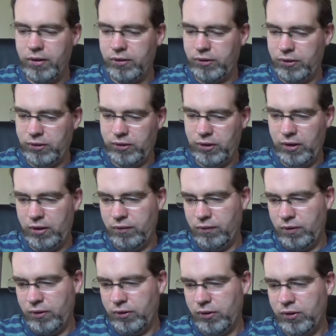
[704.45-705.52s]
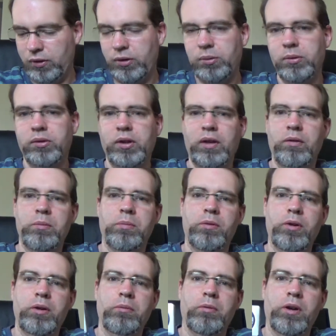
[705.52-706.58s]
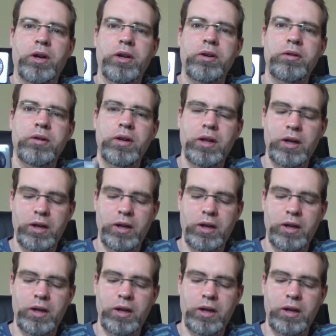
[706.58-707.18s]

16 versus this was 7.1.